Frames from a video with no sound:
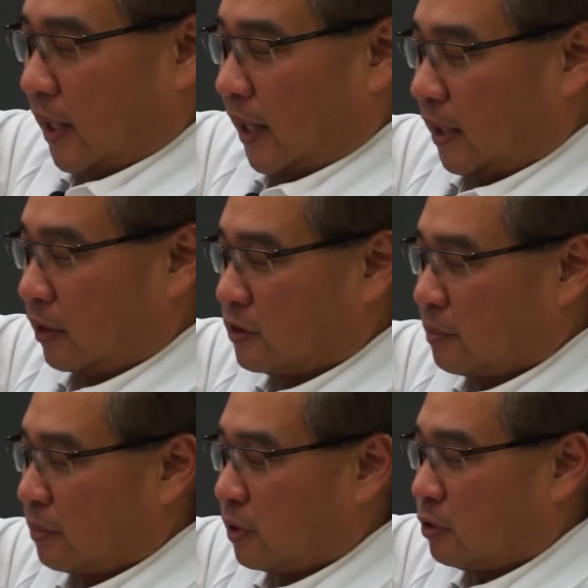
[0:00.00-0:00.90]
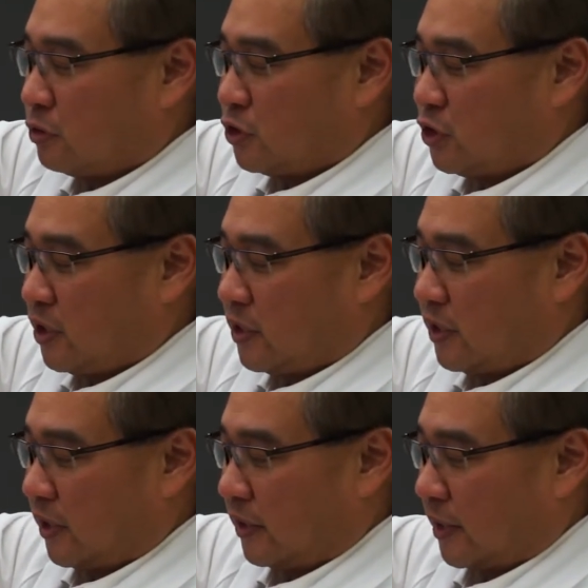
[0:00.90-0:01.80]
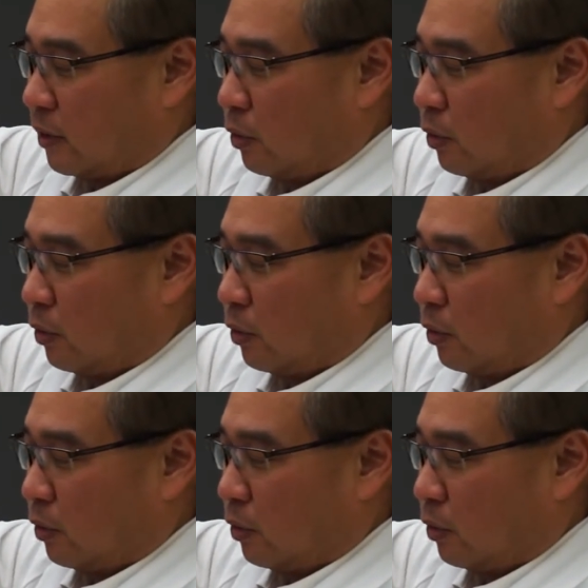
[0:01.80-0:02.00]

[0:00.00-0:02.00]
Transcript: And there's a blue sheath here that